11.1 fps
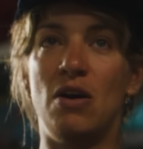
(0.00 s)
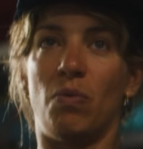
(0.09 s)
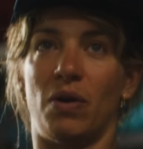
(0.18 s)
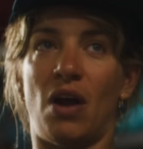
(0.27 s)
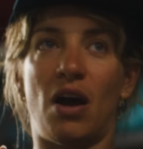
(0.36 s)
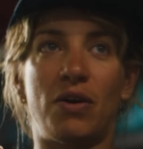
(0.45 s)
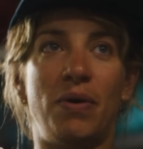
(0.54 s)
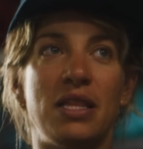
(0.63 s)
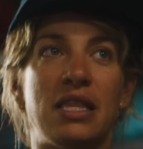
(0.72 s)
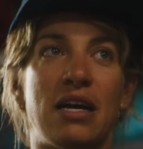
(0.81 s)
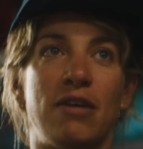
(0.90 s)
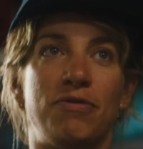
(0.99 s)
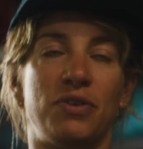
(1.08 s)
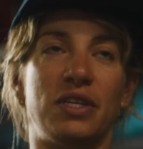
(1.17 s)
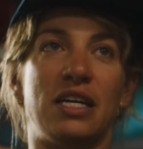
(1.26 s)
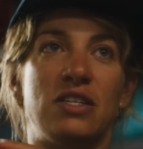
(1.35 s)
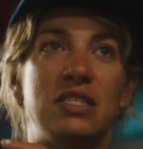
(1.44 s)
We're not quite there
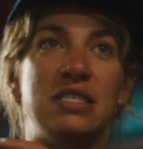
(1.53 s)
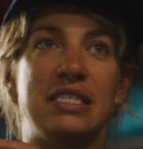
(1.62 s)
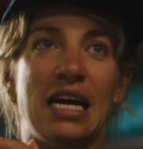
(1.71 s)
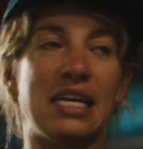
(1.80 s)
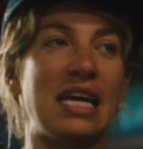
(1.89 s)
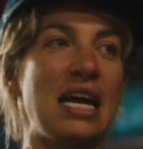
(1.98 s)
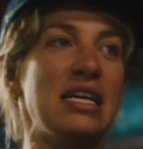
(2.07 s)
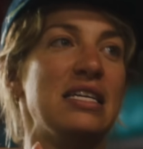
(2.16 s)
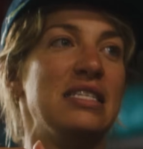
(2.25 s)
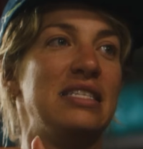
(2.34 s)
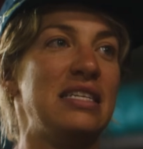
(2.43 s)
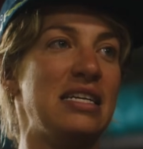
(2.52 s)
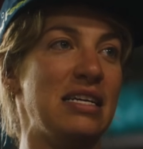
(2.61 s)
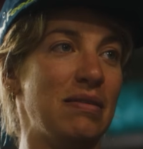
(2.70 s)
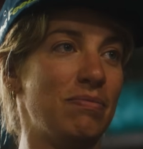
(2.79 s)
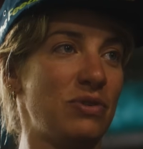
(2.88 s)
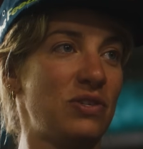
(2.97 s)
for, dedicated
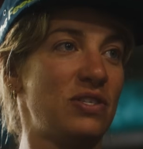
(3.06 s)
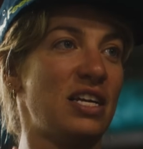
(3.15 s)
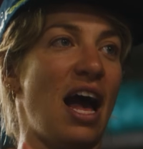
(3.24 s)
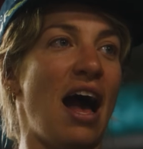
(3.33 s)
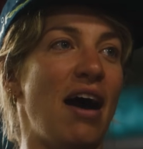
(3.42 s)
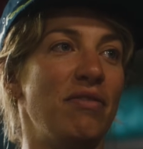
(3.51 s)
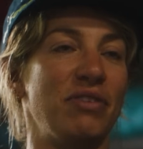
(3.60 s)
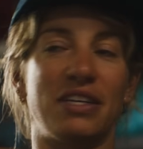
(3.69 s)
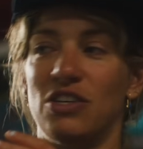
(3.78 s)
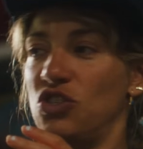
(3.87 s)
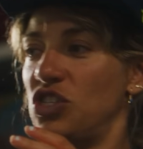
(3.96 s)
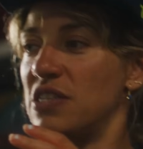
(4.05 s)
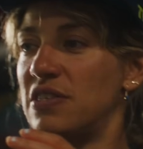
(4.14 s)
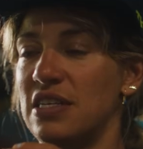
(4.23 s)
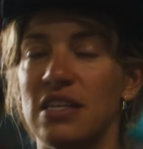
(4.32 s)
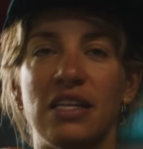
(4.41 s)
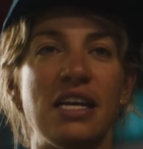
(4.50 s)
teams to have a
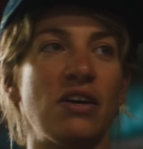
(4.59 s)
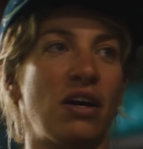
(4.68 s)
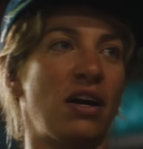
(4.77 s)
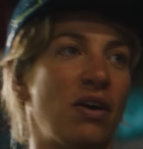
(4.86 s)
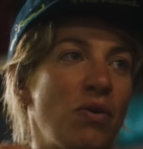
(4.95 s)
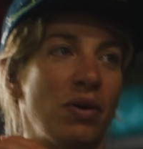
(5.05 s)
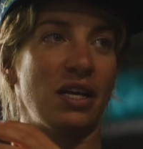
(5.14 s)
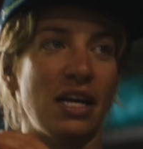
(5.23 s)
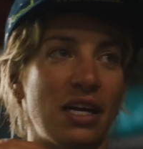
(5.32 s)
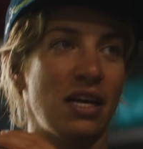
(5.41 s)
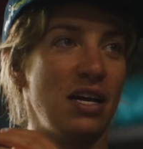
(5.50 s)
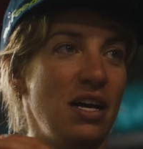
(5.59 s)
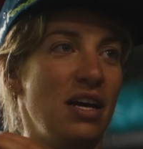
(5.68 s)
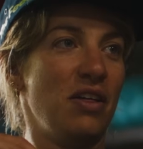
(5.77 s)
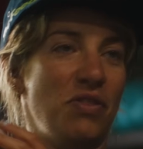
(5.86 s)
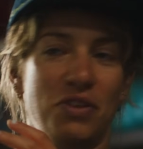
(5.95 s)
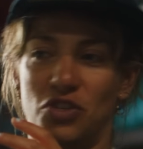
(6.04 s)
GC leader or
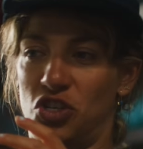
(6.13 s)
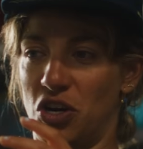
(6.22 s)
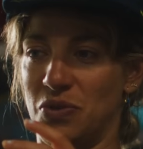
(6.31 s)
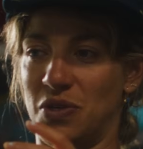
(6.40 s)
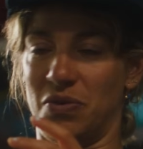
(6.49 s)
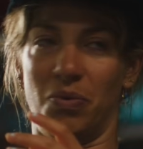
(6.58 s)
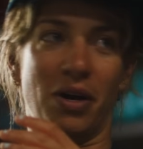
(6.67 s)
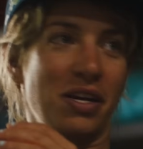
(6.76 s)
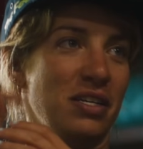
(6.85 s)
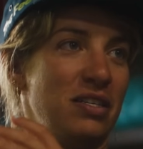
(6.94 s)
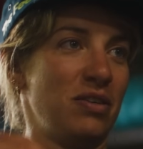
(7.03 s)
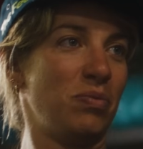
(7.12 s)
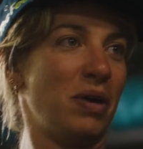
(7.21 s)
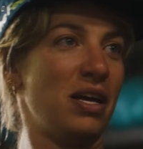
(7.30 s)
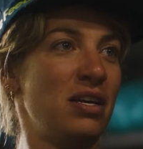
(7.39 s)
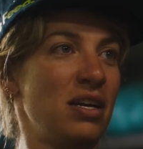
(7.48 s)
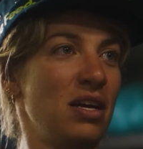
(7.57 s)
the chosen one to
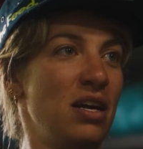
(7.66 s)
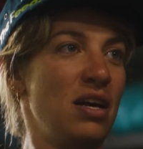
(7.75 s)
win.